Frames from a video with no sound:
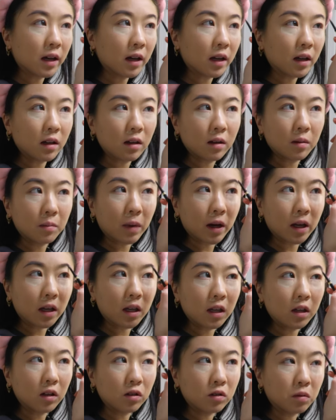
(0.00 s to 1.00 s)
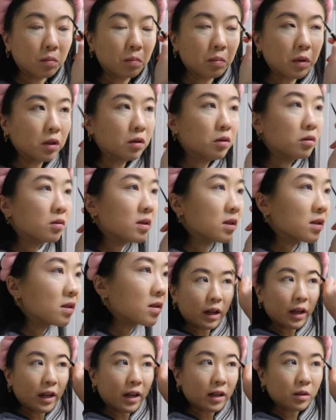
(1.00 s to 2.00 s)
in my heeled boots.
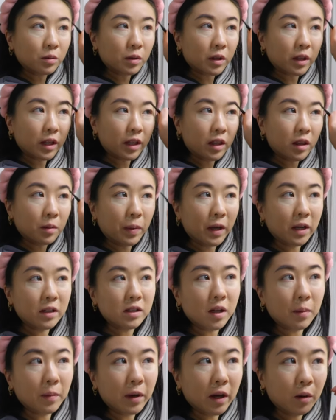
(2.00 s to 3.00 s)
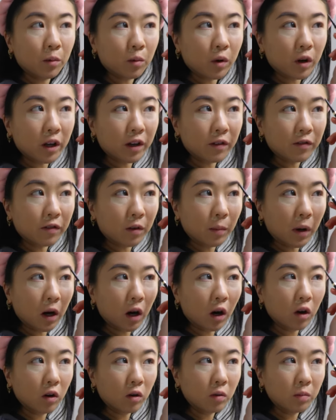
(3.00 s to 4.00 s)
And with like the pandemic and working from
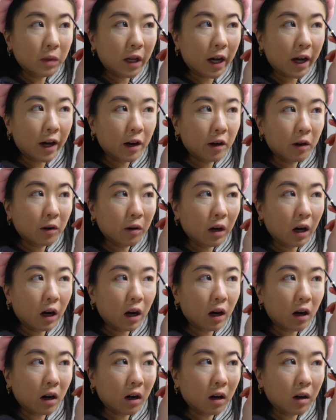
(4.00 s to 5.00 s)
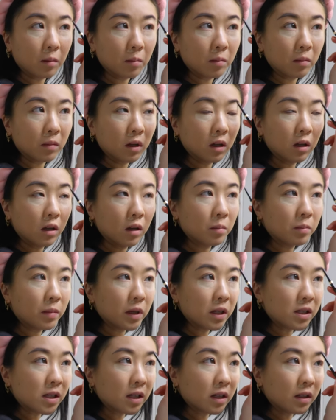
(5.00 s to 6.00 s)
home now,
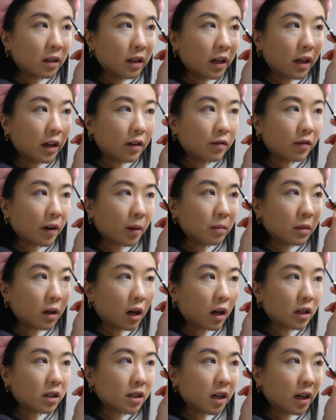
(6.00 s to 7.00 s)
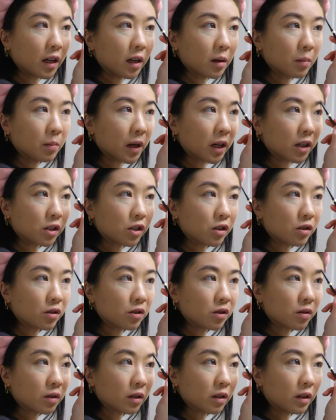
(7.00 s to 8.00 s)
basically if I'm not taking
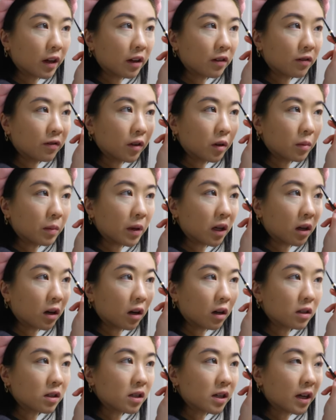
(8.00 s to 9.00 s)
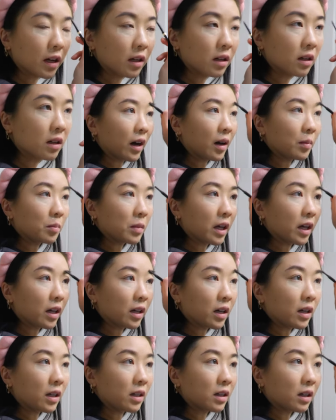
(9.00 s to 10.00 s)
pictures or like filming content, I'm
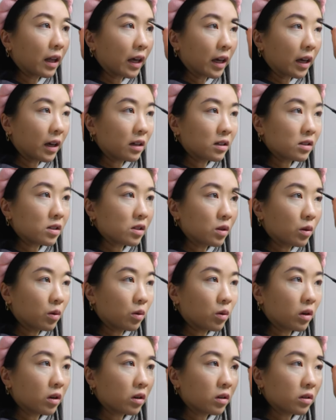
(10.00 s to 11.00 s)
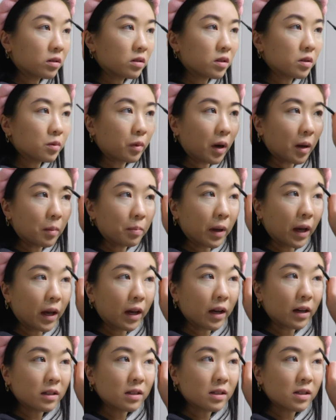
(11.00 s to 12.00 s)
like in leggings or
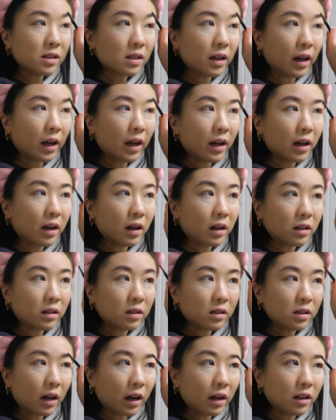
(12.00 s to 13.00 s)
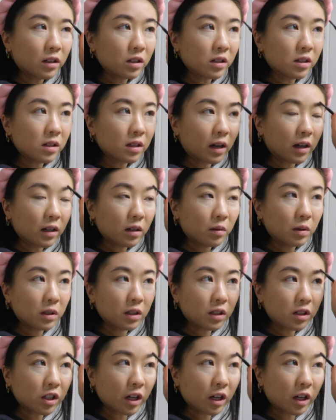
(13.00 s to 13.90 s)
sweatpants. And I just kind of want to